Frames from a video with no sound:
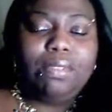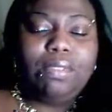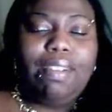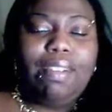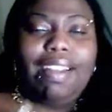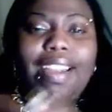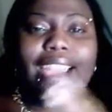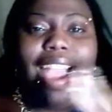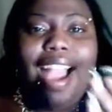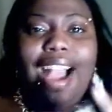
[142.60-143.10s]

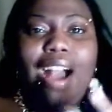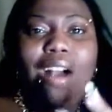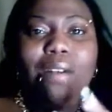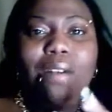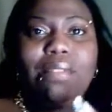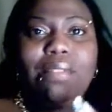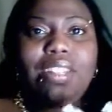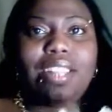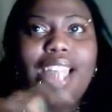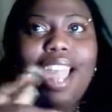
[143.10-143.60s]
Well, Kyle
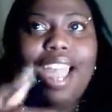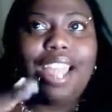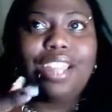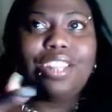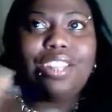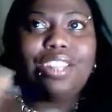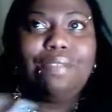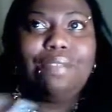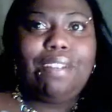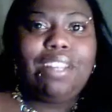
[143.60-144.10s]
was
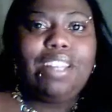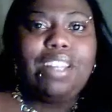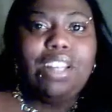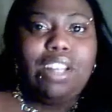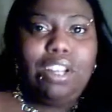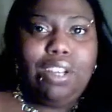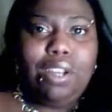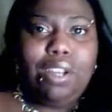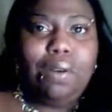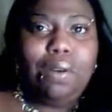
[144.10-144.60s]
actually reading
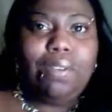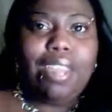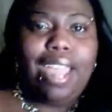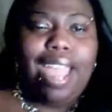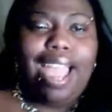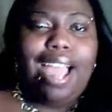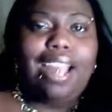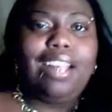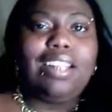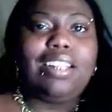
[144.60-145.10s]
a note
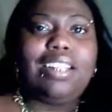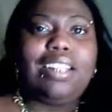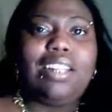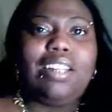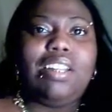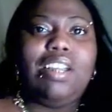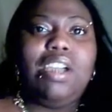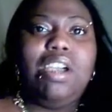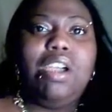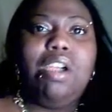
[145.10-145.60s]
that
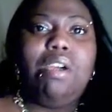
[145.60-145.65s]
Allison